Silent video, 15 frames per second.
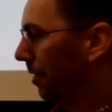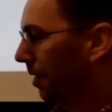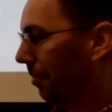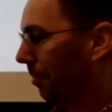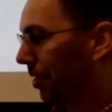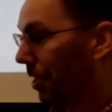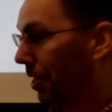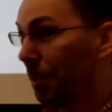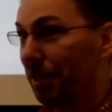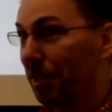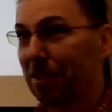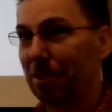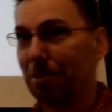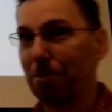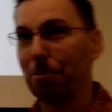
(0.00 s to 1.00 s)

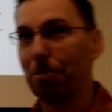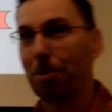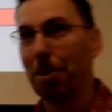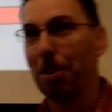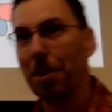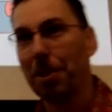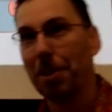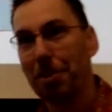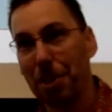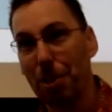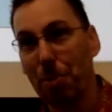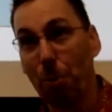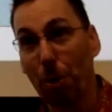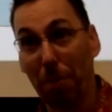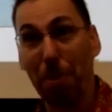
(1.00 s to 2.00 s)
studies to
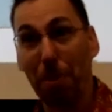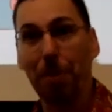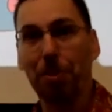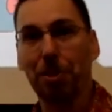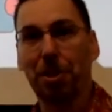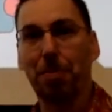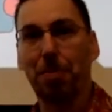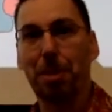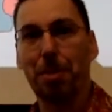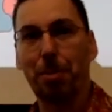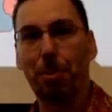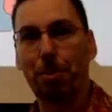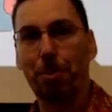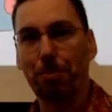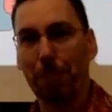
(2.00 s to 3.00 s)
see what appeals to
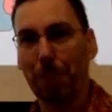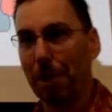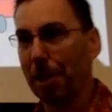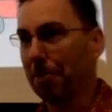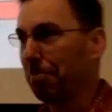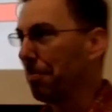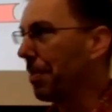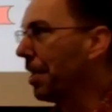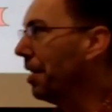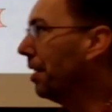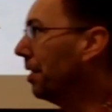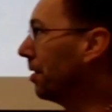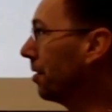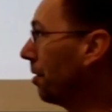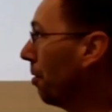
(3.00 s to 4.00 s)
people. All right.
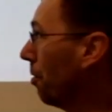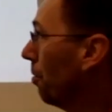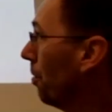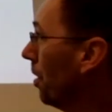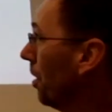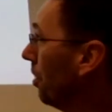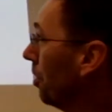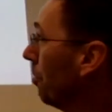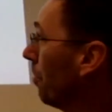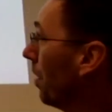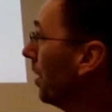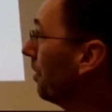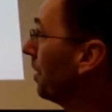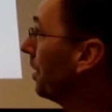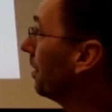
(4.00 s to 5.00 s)
So you
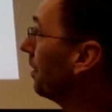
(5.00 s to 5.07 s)
might think